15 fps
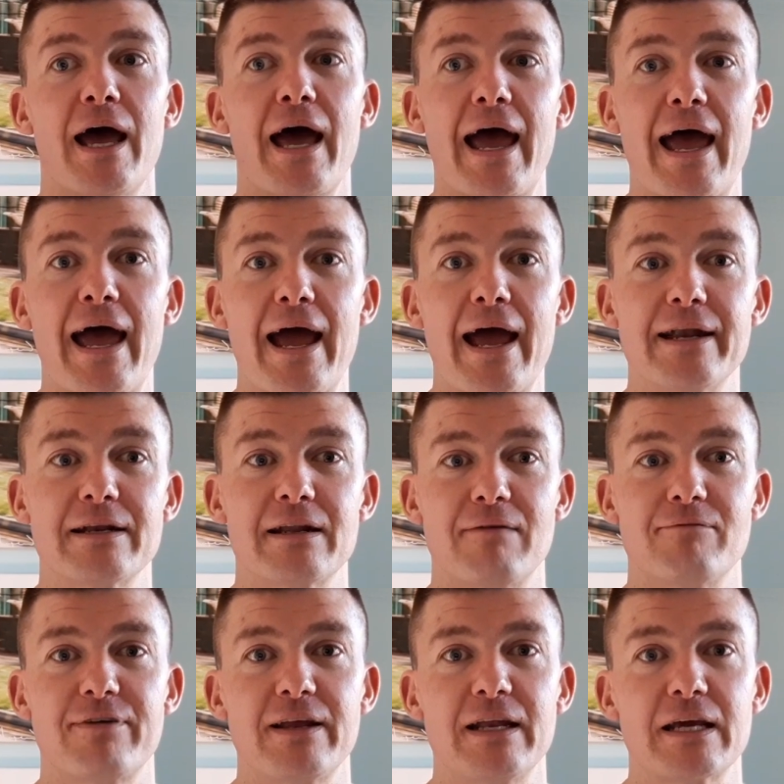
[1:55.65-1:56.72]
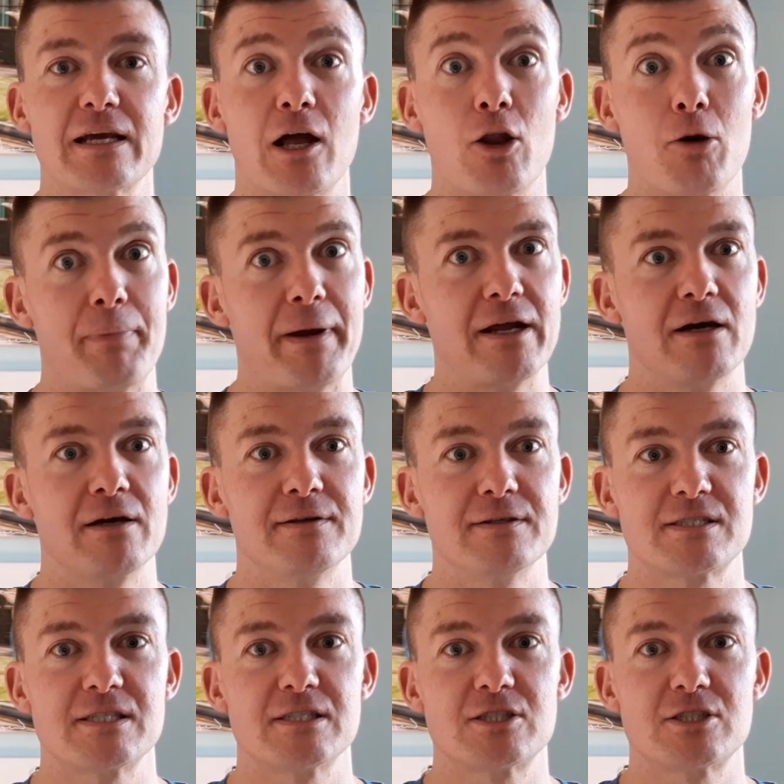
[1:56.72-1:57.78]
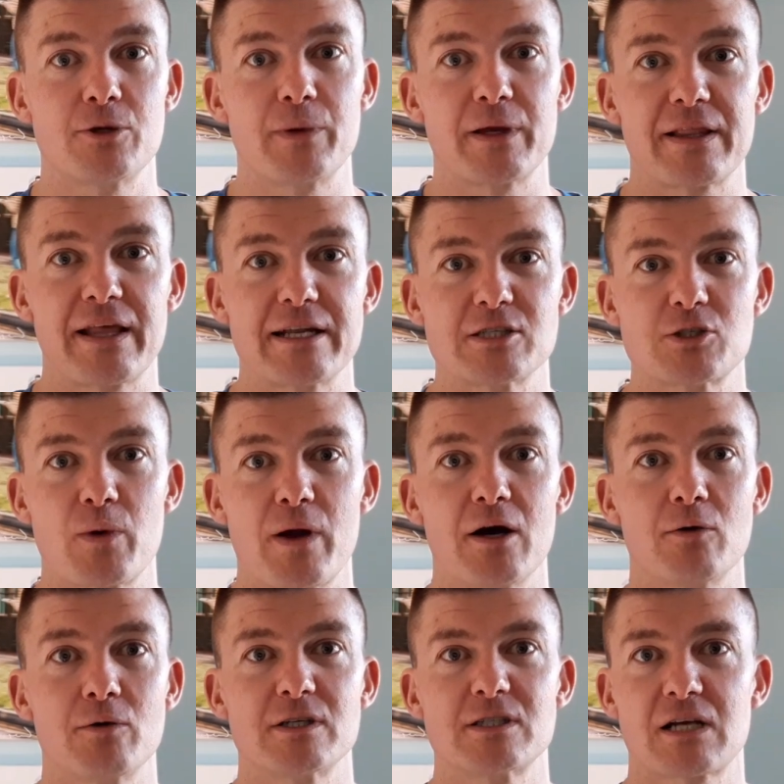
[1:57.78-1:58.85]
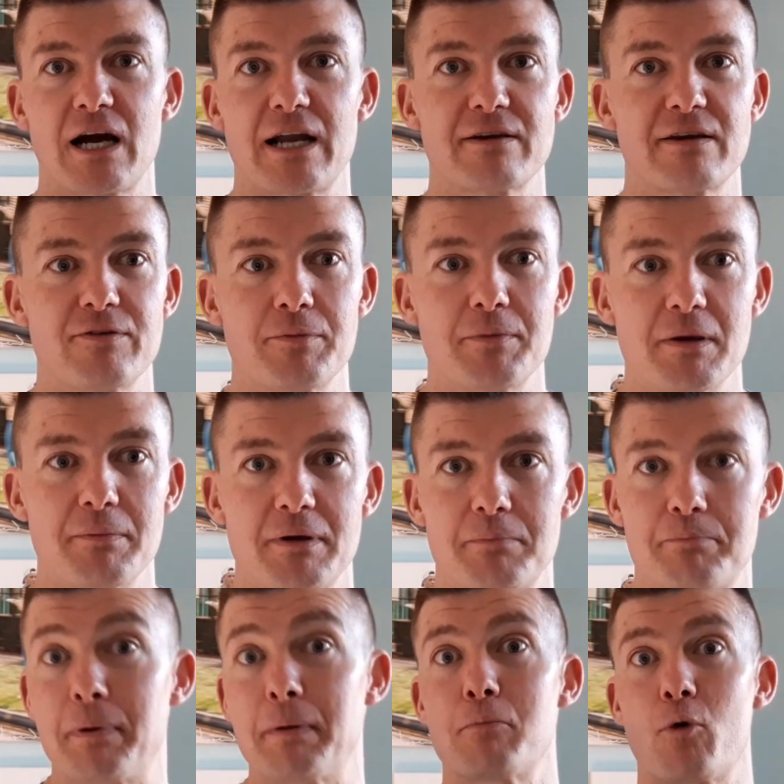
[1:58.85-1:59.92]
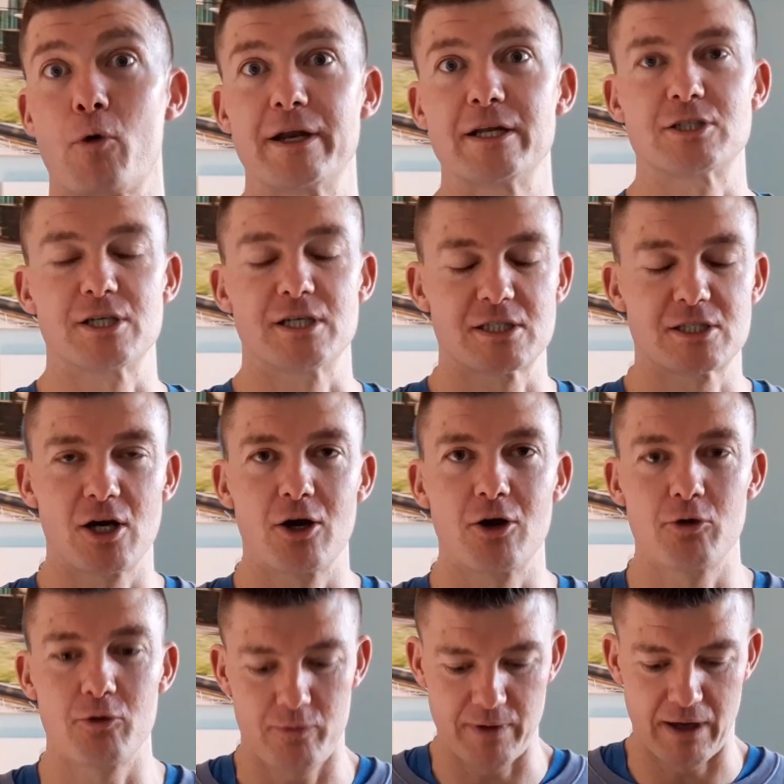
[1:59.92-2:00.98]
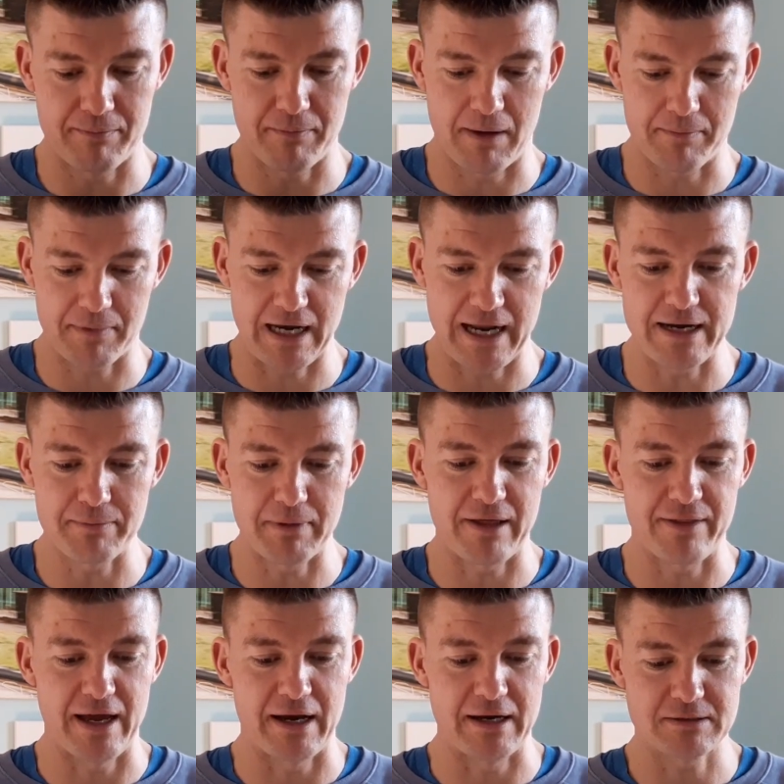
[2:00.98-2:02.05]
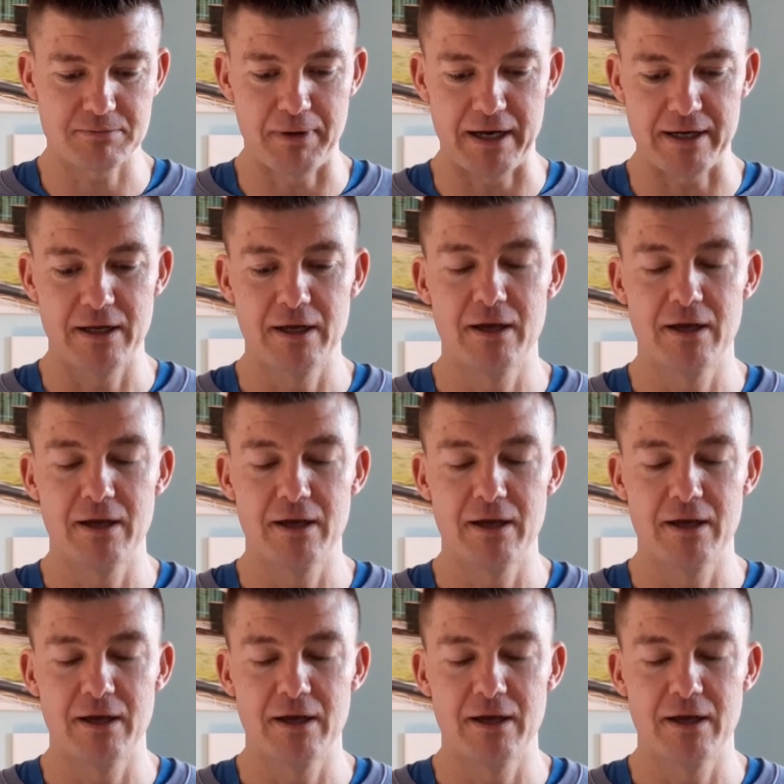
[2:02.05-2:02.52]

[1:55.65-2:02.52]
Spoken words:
And I'm feeling a lot better since doing that as well. And it's kind of giving me a bit more energy. So I'm glad about that. But